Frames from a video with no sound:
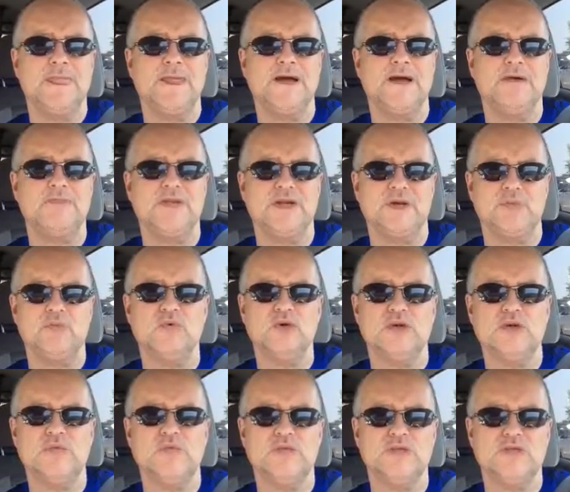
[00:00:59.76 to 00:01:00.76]
that I'm
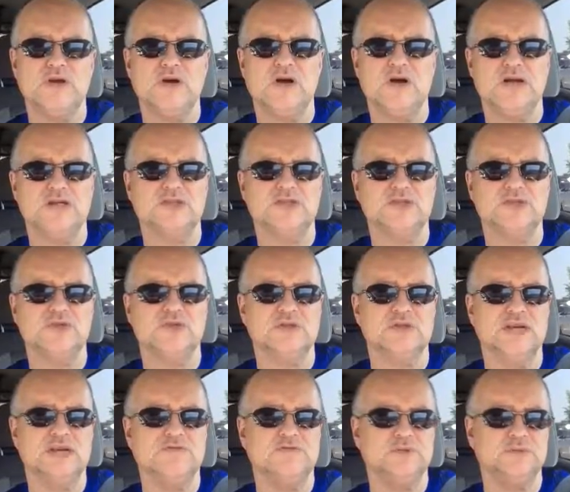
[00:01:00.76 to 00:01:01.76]
working with dogs a certain
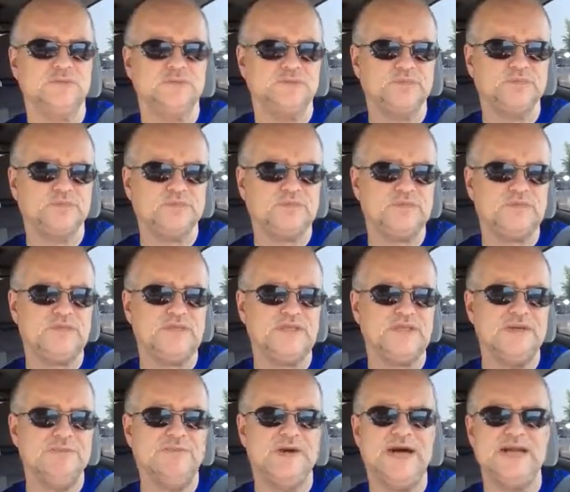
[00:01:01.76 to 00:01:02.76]
level.
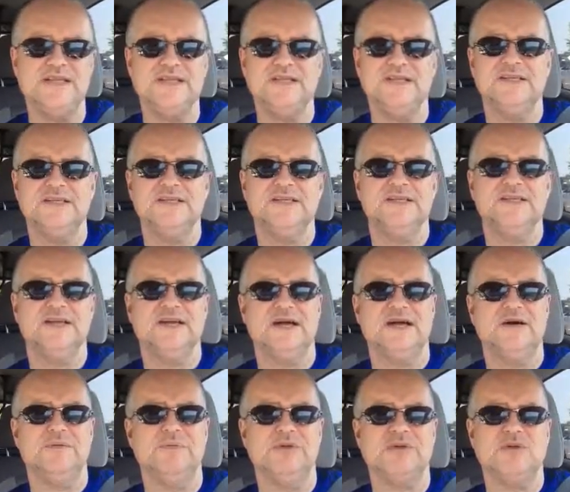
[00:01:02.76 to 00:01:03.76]
But
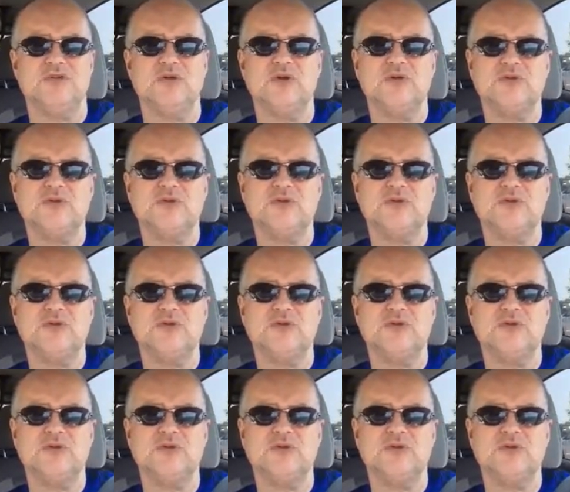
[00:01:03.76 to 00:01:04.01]
there's